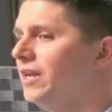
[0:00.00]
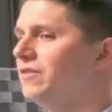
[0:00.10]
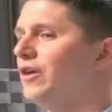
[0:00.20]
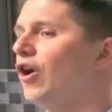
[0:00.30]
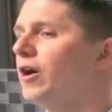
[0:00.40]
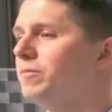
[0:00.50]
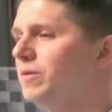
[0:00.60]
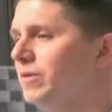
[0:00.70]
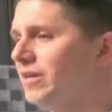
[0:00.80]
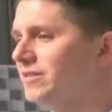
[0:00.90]
anything on
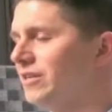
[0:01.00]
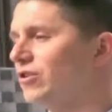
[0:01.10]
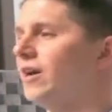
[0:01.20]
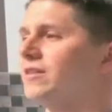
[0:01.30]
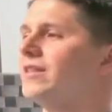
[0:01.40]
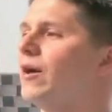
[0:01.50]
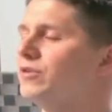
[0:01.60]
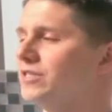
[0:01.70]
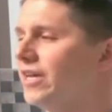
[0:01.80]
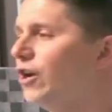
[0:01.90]
me because they thought that that
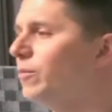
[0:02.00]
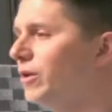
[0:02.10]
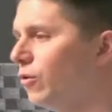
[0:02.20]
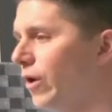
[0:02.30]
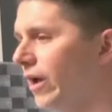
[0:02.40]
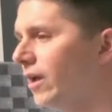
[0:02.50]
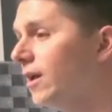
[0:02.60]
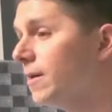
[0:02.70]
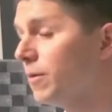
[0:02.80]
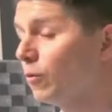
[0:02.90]
would scare me away.
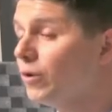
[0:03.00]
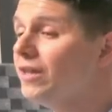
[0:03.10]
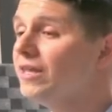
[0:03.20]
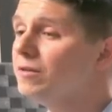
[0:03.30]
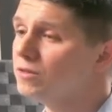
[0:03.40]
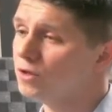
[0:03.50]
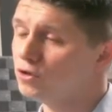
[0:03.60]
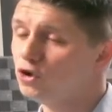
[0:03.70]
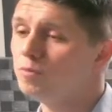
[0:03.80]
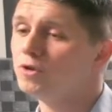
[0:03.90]
But really, the
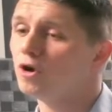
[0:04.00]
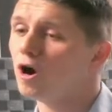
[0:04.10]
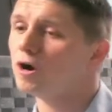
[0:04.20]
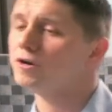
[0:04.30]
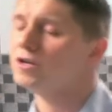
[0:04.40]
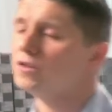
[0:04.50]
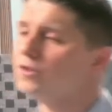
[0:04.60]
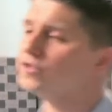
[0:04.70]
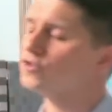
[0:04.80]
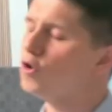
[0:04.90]
human heart,
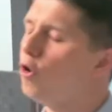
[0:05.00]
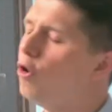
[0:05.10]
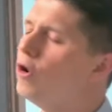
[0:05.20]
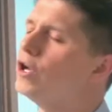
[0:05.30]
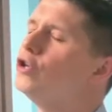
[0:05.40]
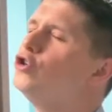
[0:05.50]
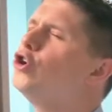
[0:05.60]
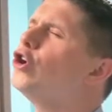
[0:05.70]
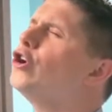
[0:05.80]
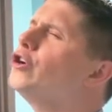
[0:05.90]
the soul,
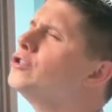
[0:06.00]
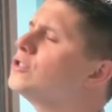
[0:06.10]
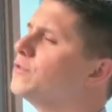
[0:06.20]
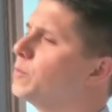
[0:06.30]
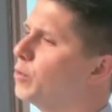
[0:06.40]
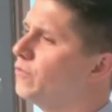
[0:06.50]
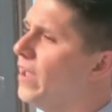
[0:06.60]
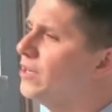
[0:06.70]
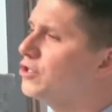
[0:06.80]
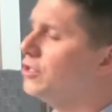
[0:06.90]
yearns for
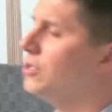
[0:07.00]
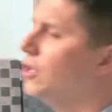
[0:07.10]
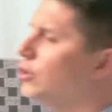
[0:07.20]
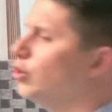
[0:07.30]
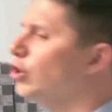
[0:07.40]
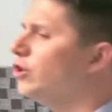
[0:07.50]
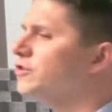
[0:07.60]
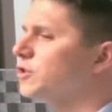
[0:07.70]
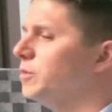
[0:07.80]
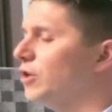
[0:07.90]
perfection,
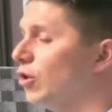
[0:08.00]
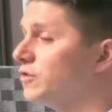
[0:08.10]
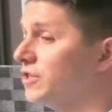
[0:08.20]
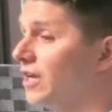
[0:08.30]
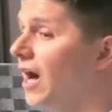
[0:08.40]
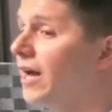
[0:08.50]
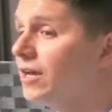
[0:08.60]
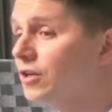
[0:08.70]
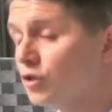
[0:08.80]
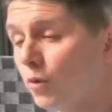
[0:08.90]
yearns to be close to God.
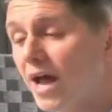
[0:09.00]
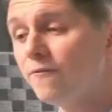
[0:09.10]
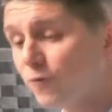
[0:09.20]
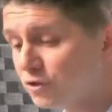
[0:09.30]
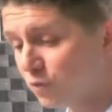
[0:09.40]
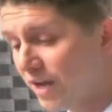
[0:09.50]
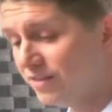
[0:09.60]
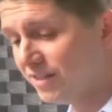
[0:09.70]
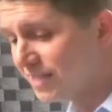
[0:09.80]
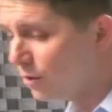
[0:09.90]
So when I first
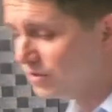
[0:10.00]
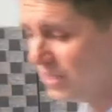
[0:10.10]
read this, I was